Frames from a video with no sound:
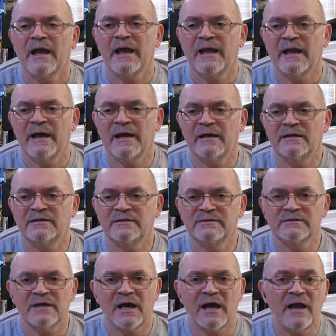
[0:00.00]

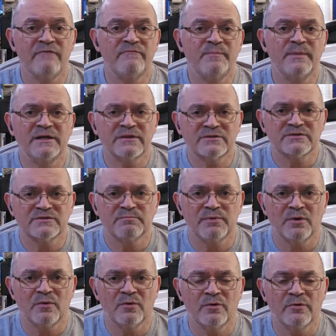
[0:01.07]
And I've been
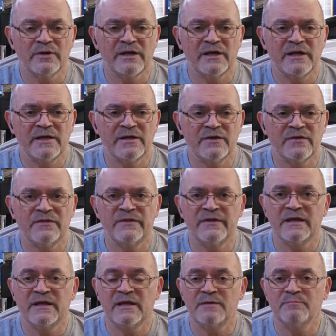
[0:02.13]
exploring
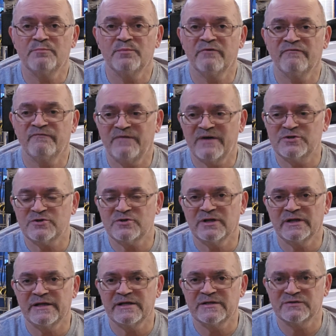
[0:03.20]
the
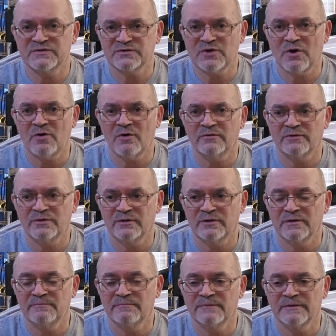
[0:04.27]
professionally installed
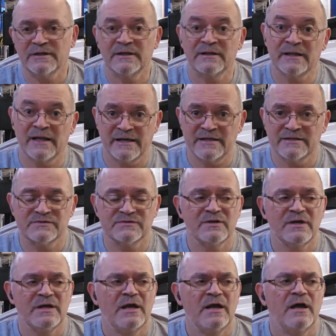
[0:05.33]
lights.
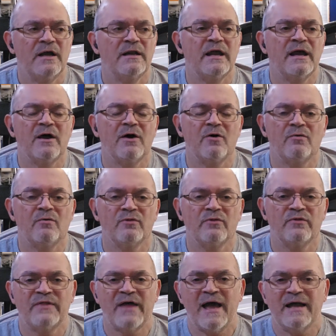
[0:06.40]
Now,
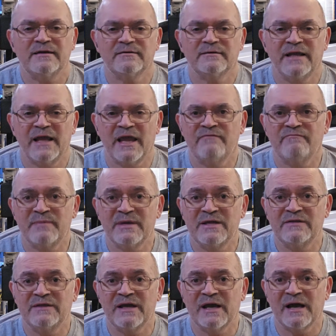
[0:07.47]
that gave
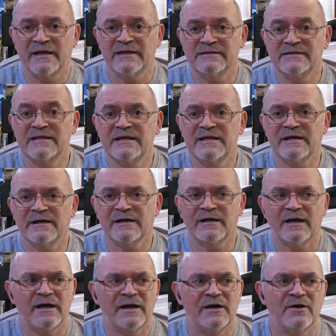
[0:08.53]
me the
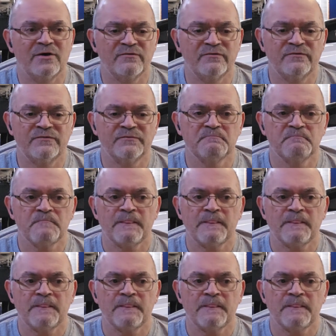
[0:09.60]
idea of,